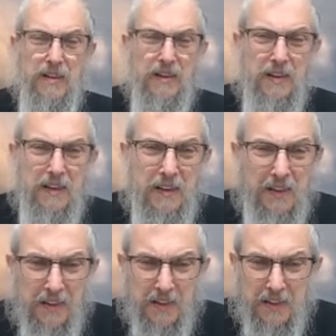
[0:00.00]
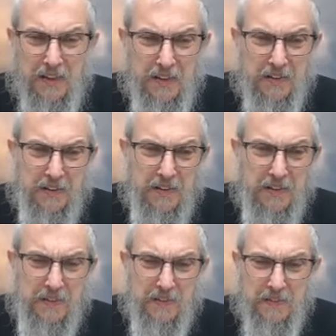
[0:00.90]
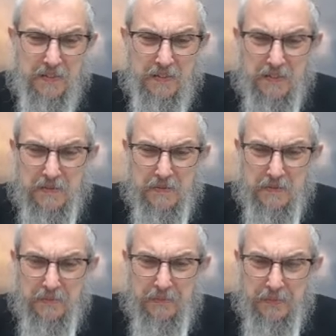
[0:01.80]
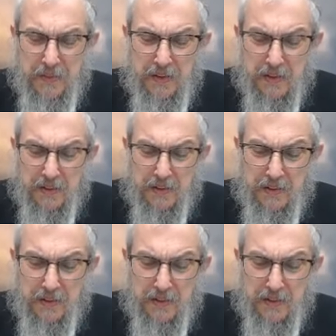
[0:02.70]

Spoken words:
(no one is talking)